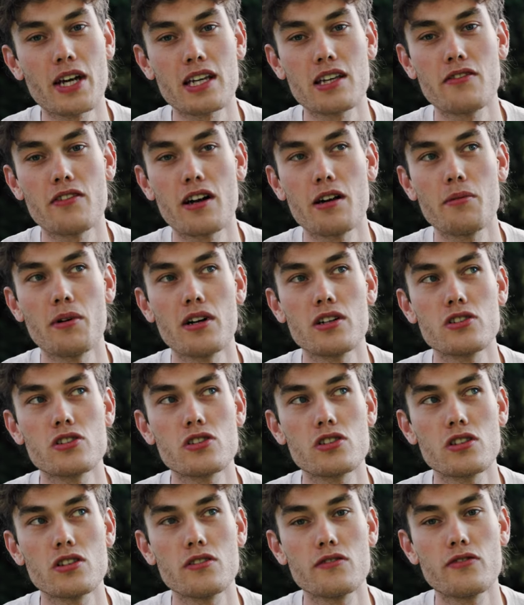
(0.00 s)
Thank you very
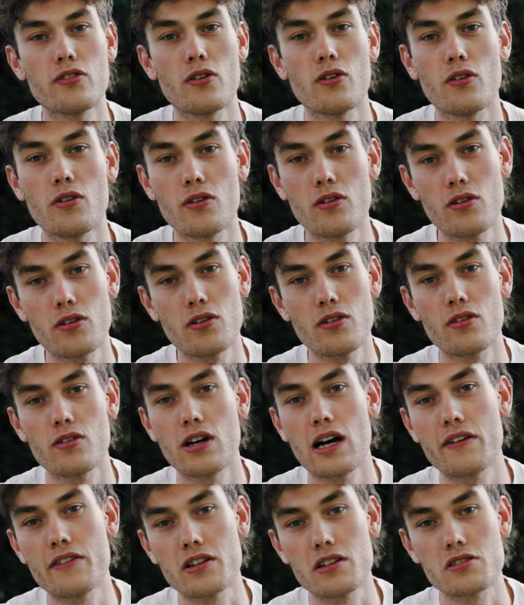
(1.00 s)
much for
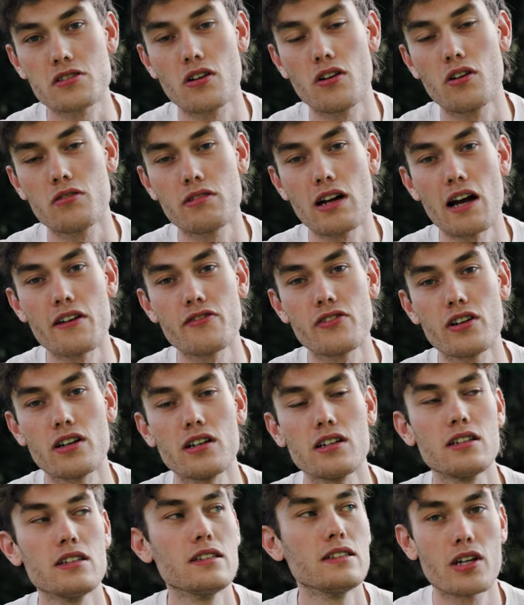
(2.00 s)
having us along,
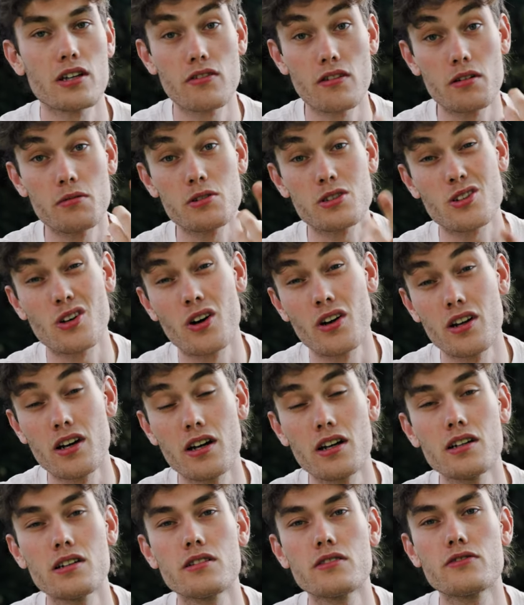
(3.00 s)
Rapha. Thank you very much to
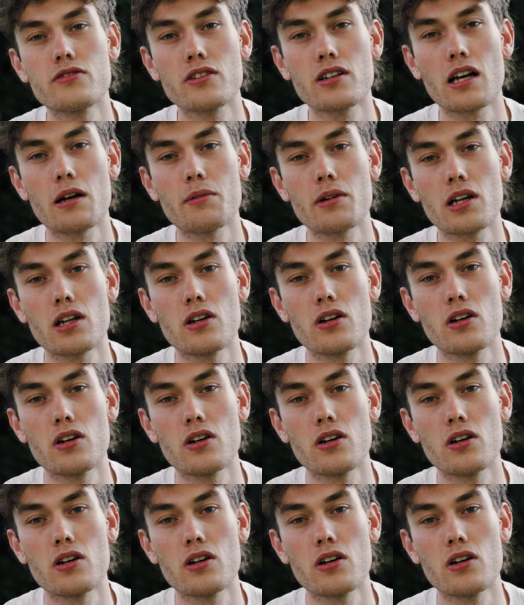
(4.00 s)
Honor for coming